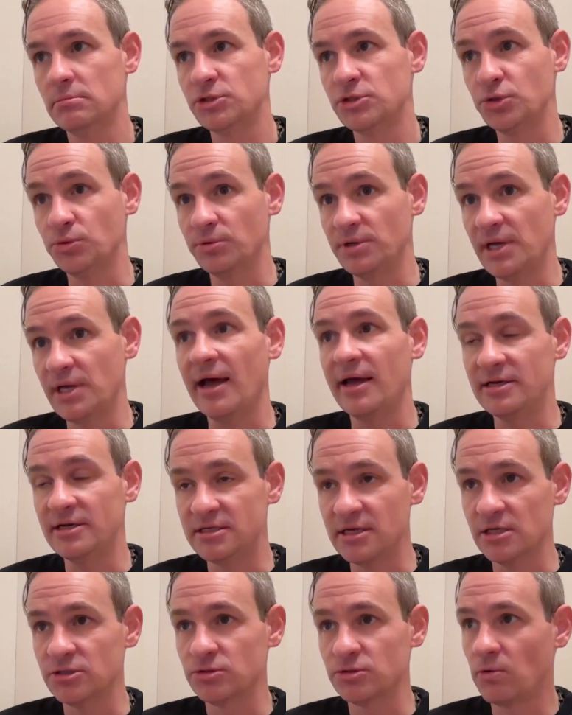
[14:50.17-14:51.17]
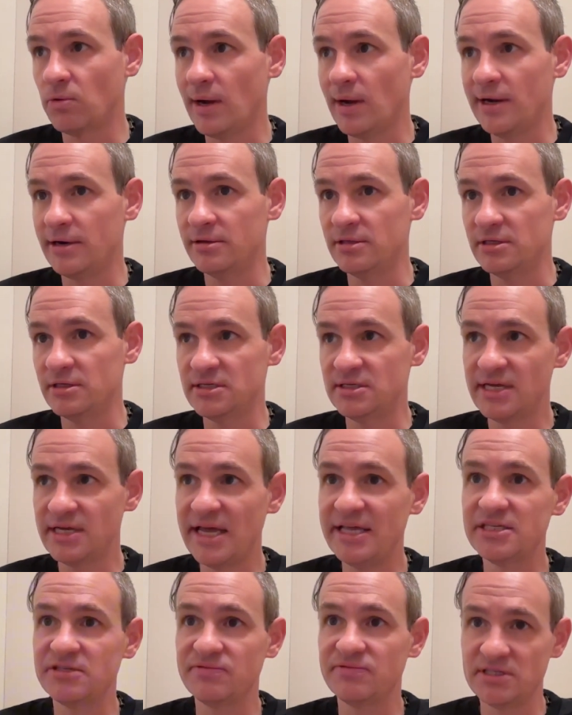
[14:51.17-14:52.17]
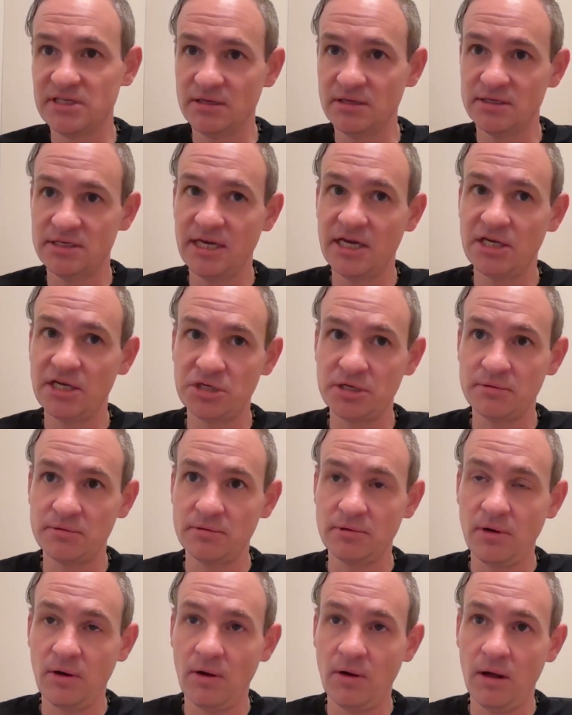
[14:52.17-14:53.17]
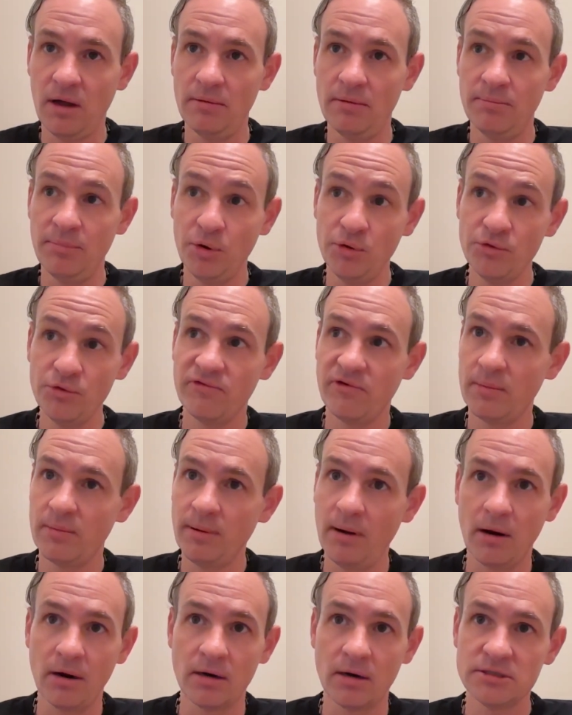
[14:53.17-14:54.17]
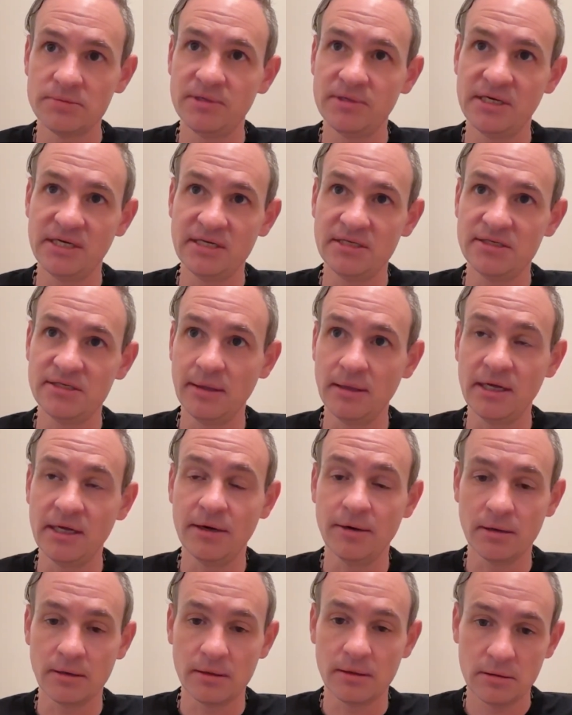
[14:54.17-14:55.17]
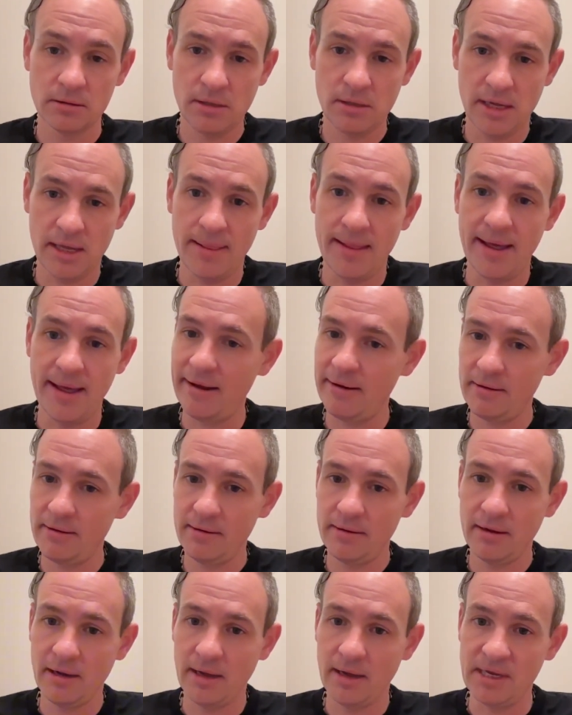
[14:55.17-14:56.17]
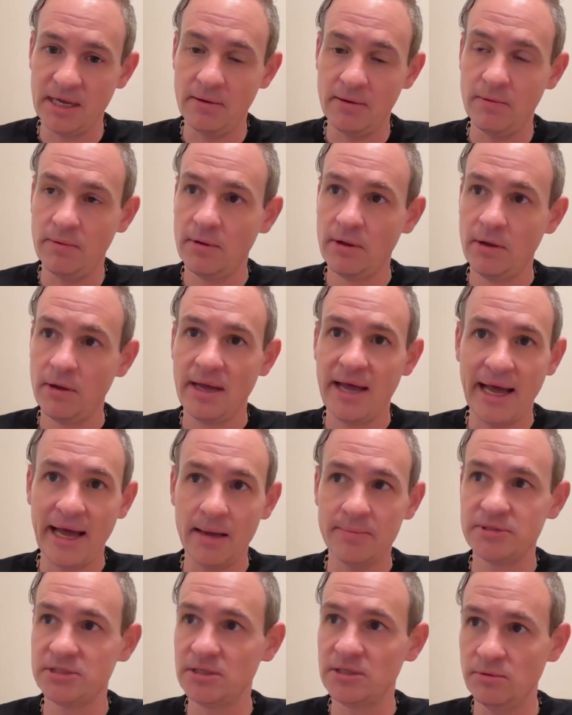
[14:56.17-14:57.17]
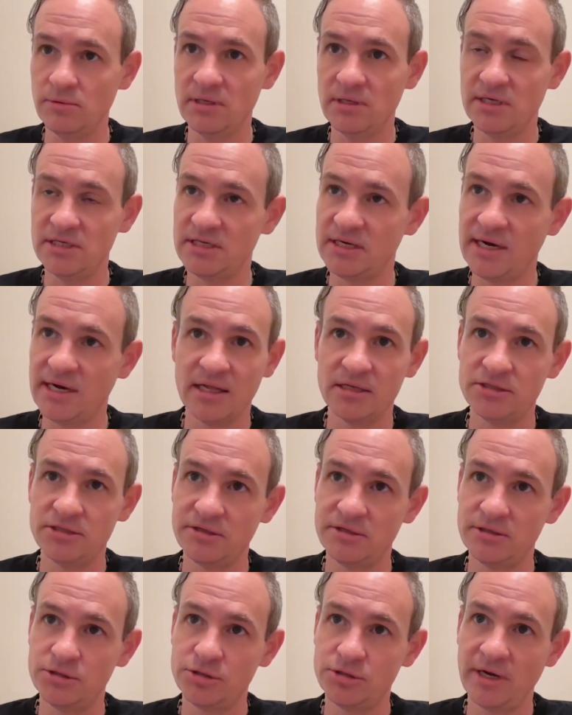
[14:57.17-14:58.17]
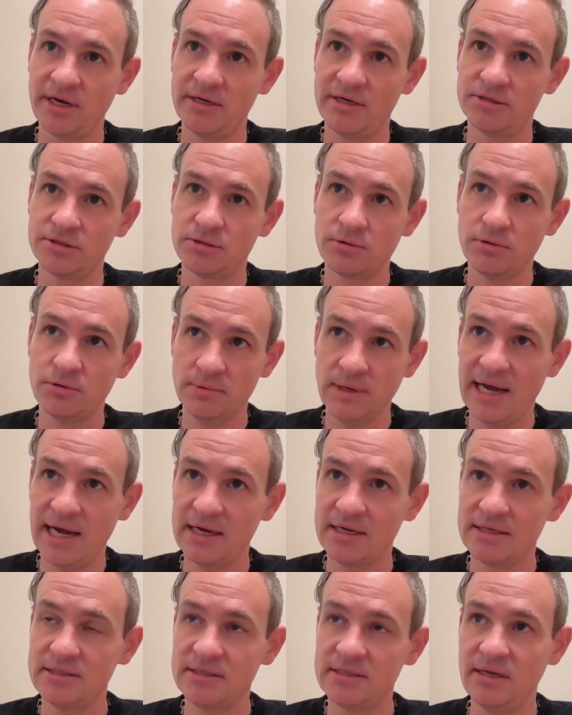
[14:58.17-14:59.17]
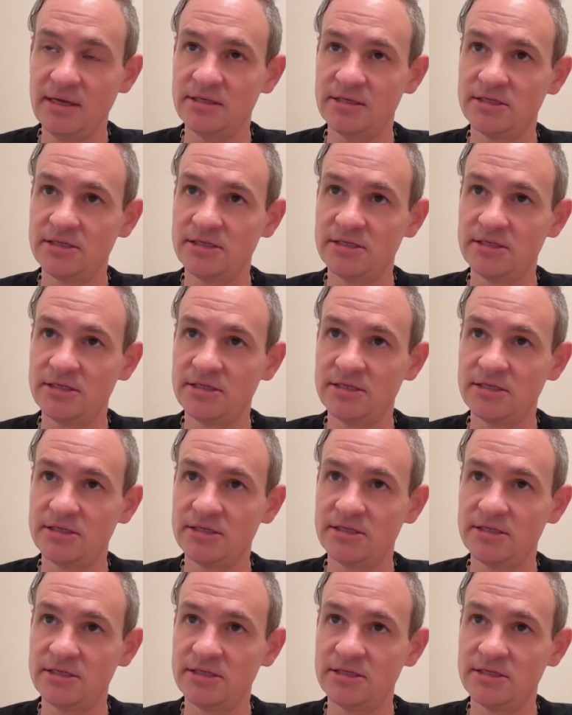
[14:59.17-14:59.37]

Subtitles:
So yeah, it does require this intense facilitation on both of our parts, but he's the leader in that. I mean, absolutely, his analogy of the train is correct.